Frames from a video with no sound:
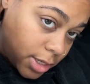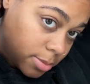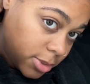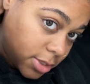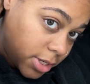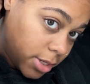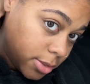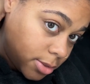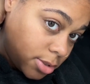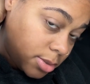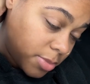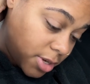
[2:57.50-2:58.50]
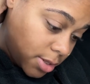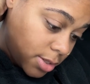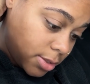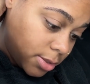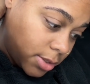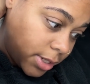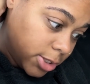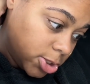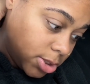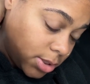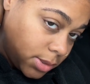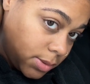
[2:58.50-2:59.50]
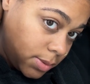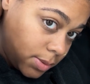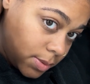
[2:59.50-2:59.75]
I'm going to take a smaller section.